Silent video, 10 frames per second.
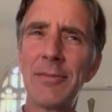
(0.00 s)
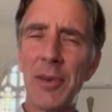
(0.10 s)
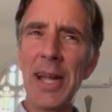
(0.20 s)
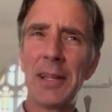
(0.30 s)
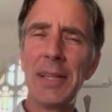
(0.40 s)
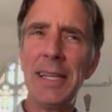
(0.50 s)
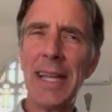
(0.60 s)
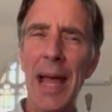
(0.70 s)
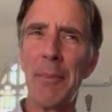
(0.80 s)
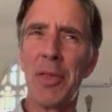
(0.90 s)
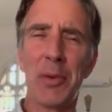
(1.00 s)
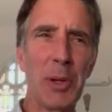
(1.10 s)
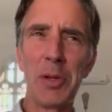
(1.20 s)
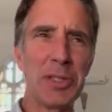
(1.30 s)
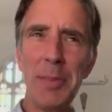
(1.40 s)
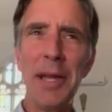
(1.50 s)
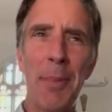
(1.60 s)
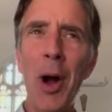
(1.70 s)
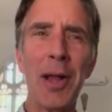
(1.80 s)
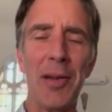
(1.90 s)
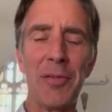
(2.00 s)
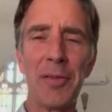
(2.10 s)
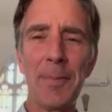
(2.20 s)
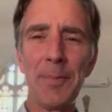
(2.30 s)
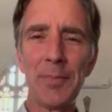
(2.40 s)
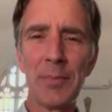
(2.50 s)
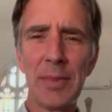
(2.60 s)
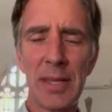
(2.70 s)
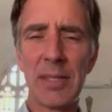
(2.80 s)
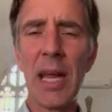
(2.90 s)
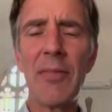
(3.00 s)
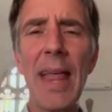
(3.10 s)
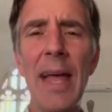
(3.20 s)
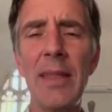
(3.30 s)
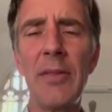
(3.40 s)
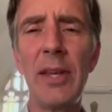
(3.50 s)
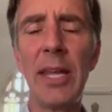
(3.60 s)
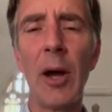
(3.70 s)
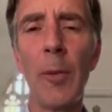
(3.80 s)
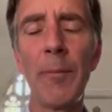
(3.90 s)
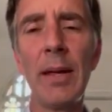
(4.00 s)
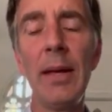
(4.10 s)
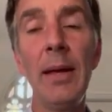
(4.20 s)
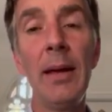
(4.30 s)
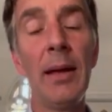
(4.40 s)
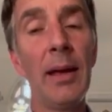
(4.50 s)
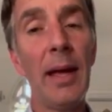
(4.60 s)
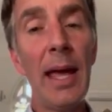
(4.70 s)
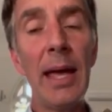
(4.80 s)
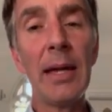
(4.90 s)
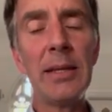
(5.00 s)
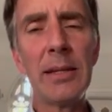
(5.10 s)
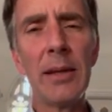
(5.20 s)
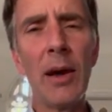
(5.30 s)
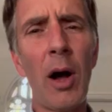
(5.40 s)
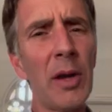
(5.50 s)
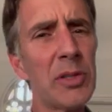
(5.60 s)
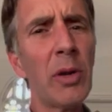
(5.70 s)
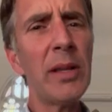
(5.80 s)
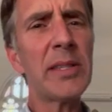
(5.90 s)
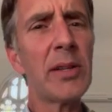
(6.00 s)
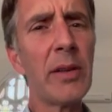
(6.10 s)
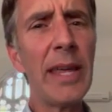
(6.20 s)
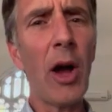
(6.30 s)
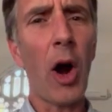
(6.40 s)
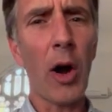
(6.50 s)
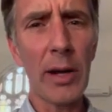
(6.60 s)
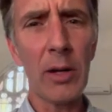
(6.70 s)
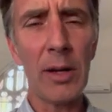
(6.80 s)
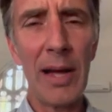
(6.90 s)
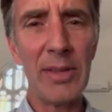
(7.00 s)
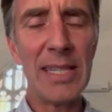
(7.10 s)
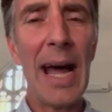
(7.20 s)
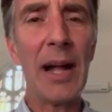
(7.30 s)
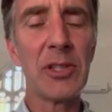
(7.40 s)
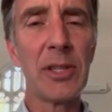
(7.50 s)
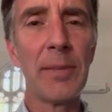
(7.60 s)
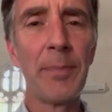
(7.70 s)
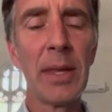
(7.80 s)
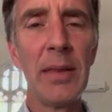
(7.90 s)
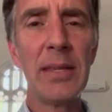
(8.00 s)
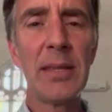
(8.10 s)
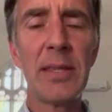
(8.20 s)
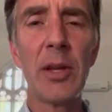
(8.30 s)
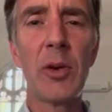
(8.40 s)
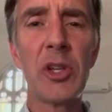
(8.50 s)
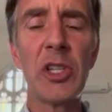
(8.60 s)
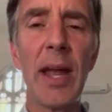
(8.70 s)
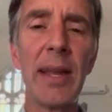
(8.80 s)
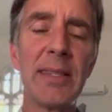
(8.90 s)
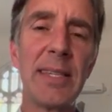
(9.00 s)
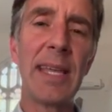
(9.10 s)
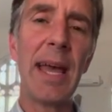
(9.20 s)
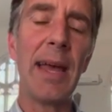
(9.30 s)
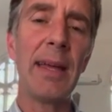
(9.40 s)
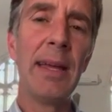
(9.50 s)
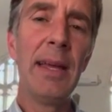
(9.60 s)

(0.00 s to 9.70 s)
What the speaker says: frankly, am thrilled to be a part of. Discover that in the video. And also consider the article I've attached. This is in Christianity Today,